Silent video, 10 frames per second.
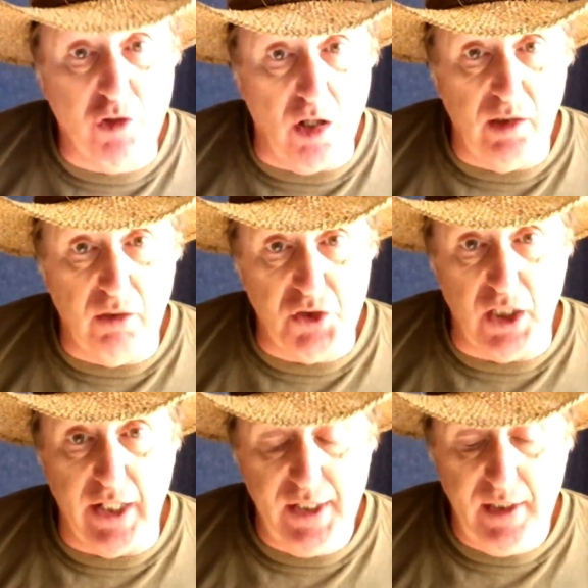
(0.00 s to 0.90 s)
got a lot to
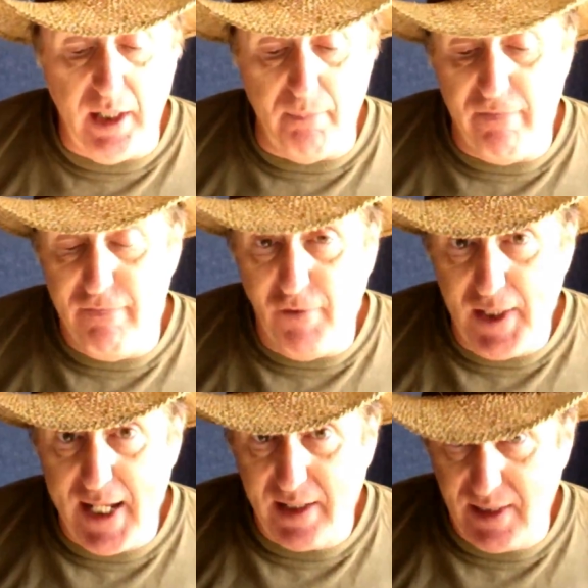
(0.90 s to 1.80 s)
learn. I'm
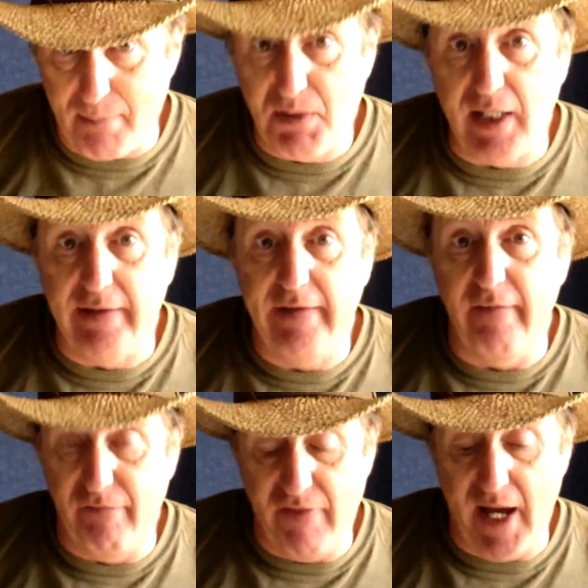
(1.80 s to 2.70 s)
fully accepting
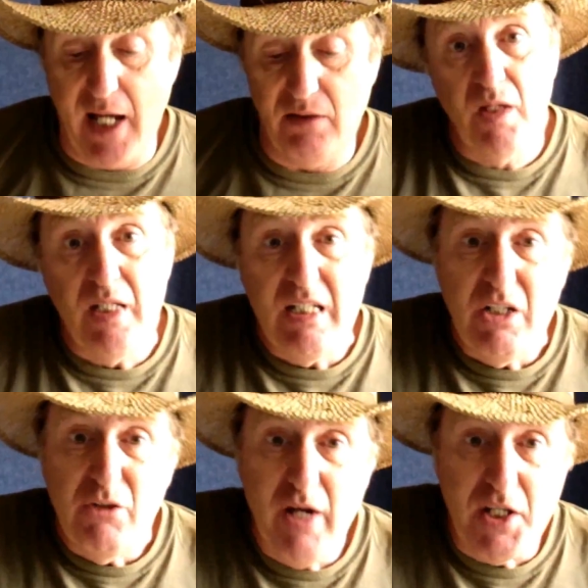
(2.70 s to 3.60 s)
of that.
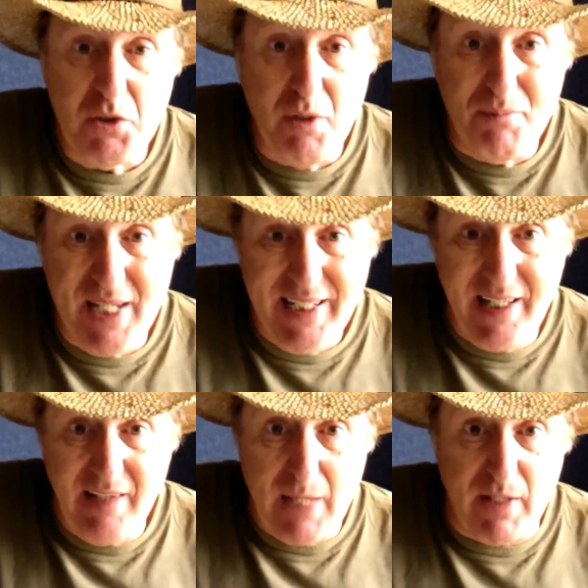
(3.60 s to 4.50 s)
Right, so I'm
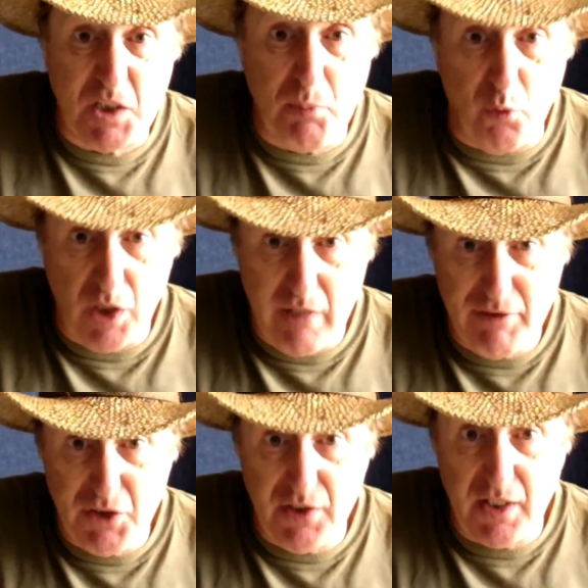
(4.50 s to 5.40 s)
taking the M X Sport over
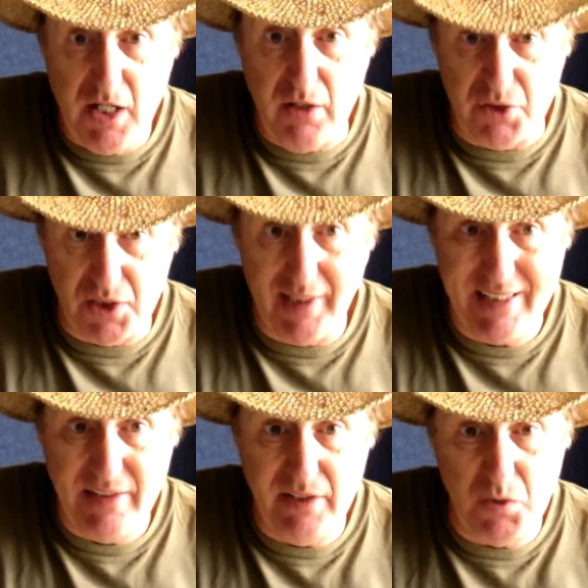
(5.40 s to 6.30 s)
to the coast
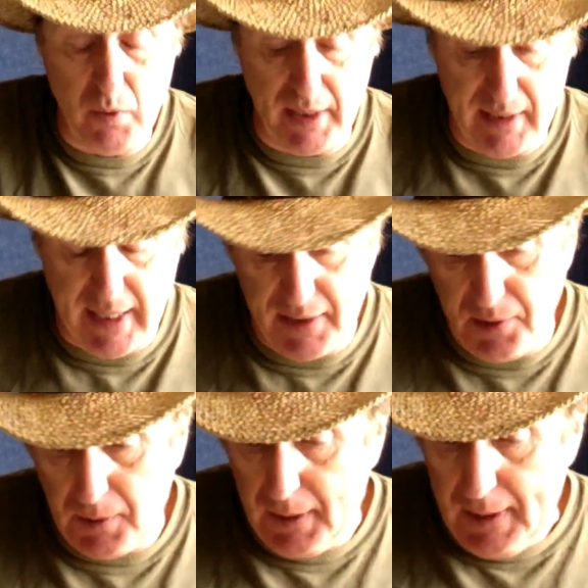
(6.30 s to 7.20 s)
later this week, and
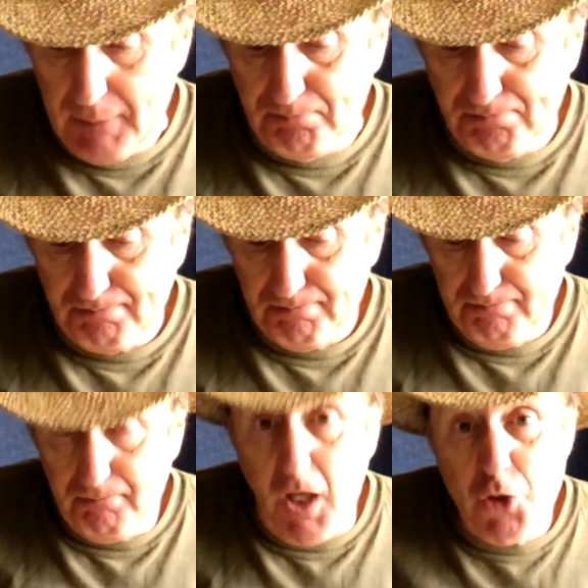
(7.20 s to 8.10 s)

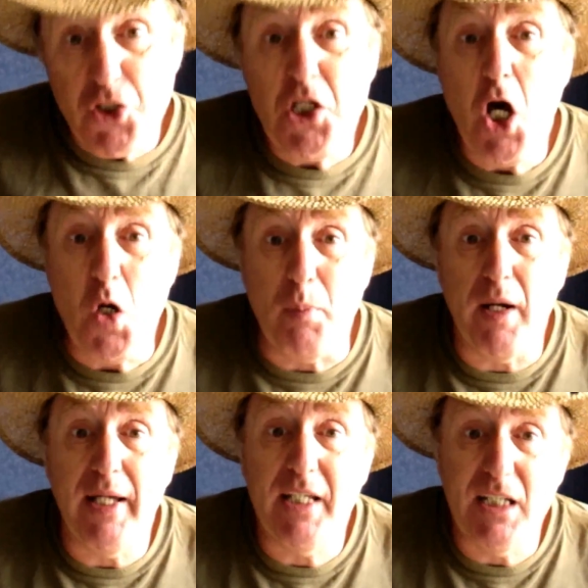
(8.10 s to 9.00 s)
I just hope
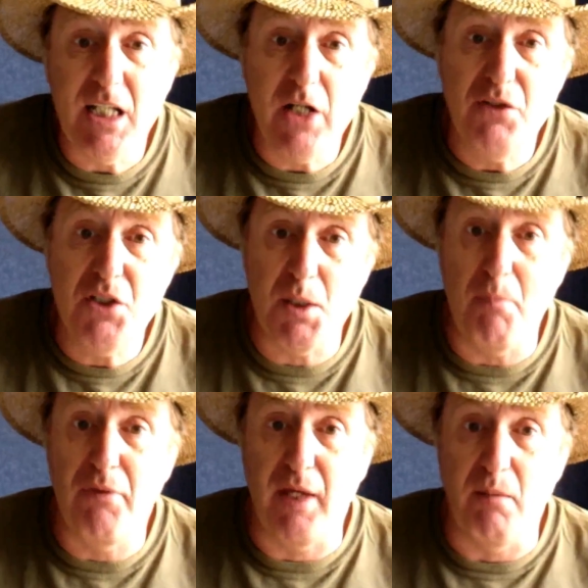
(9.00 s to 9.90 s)
I can learn
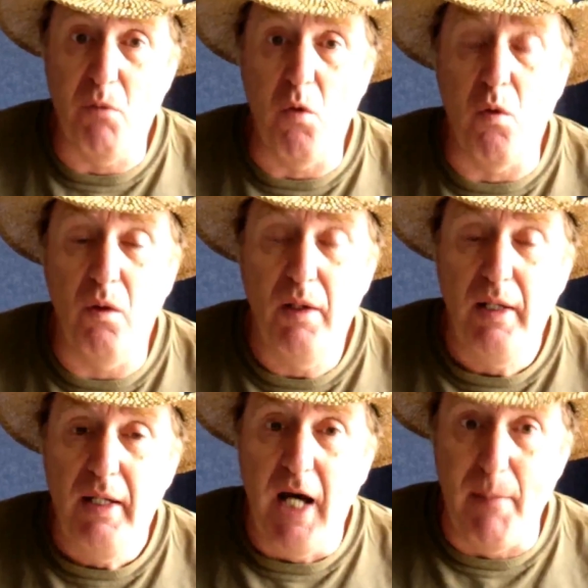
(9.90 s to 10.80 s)
something more
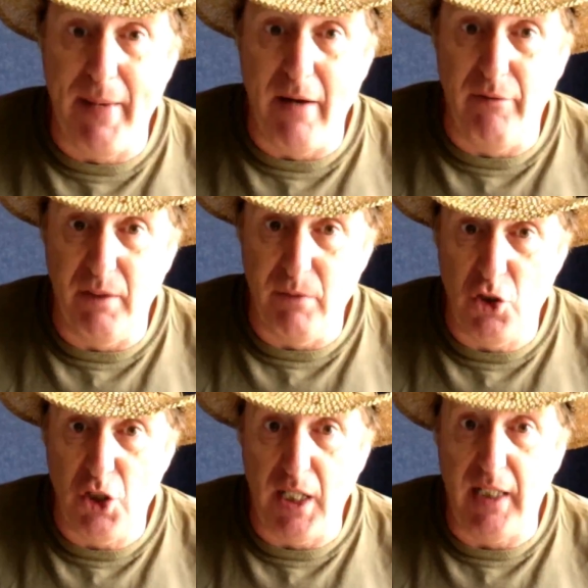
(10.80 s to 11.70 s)
about the
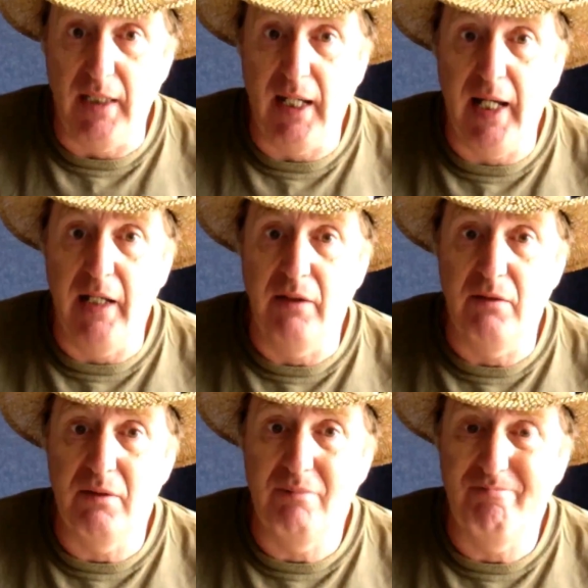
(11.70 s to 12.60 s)
machine. And